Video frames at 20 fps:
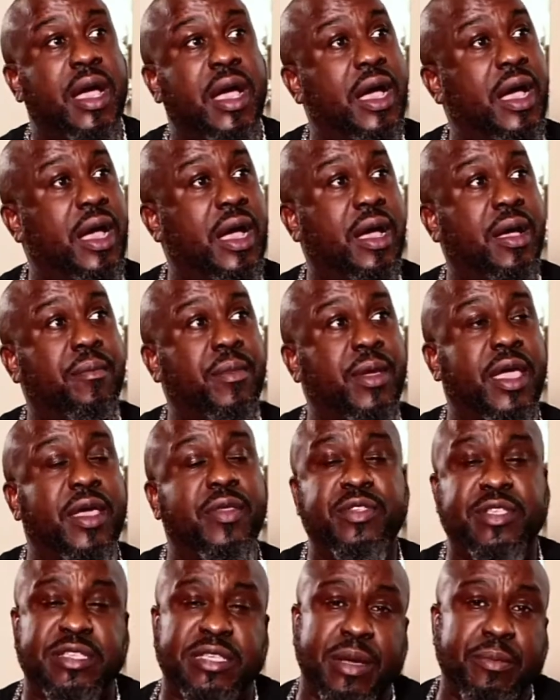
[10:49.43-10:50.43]

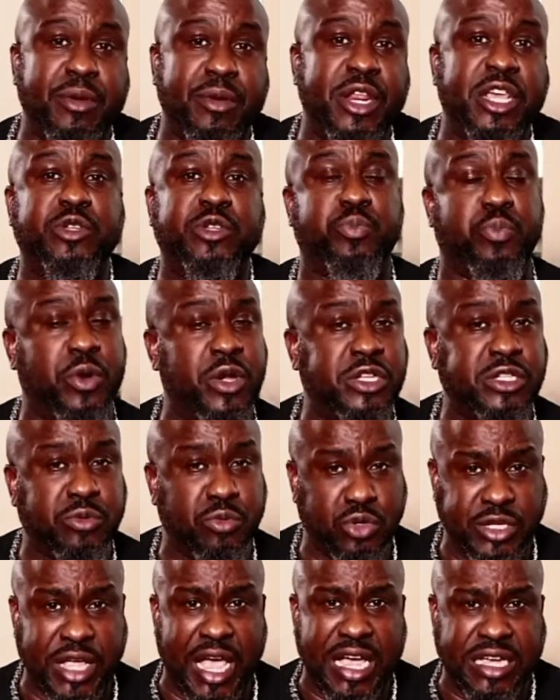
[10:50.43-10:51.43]
And some of these
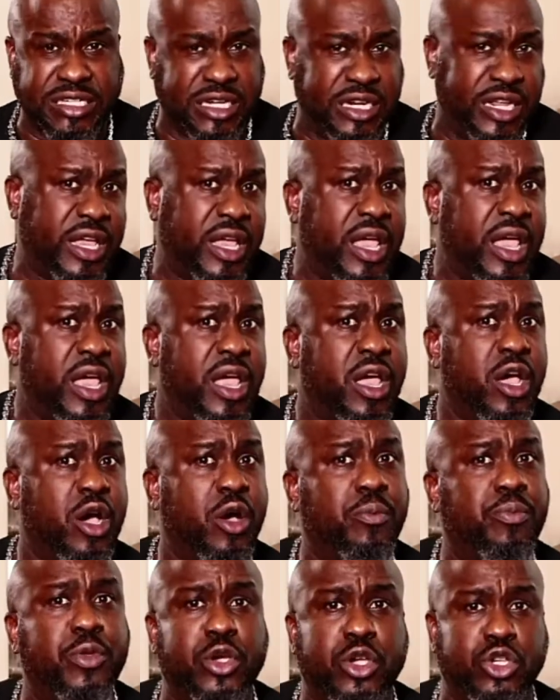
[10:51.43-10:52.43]
principles actually
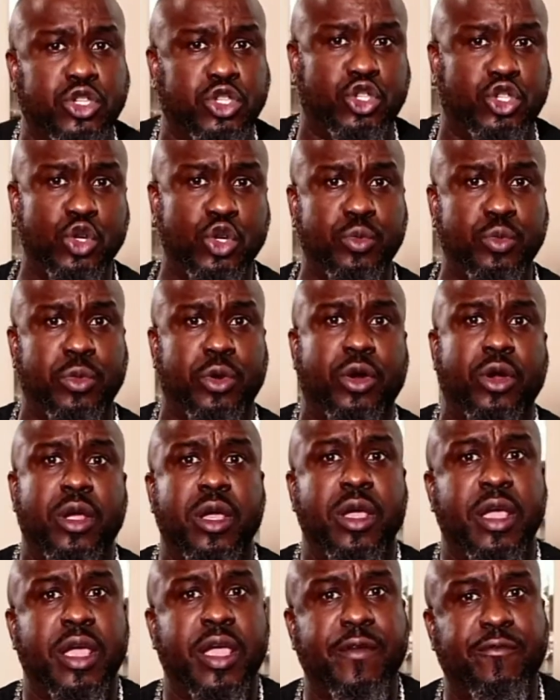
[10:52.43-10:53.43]
help the consumer.
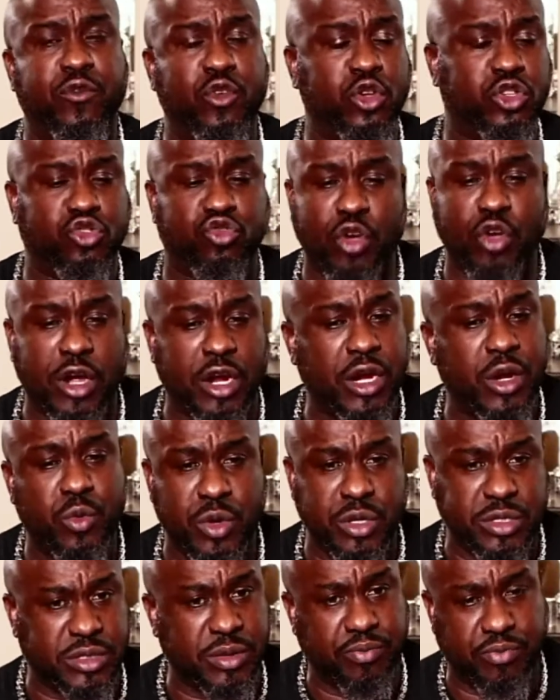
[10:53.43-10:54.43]
If you're struggling
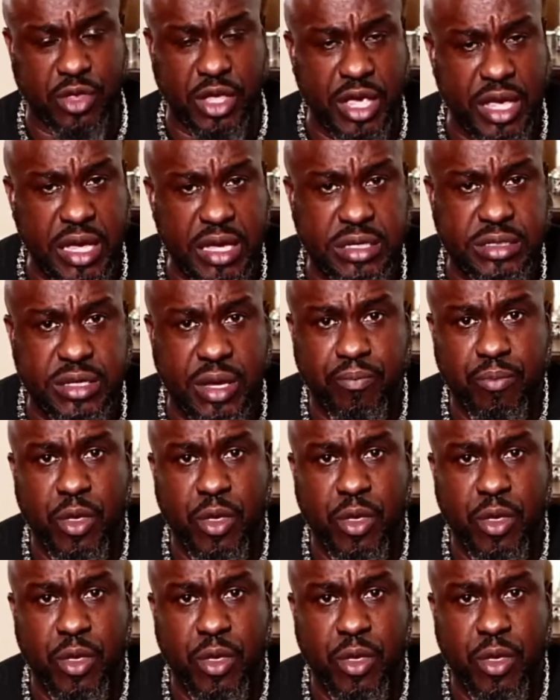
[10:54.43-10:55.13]
with some things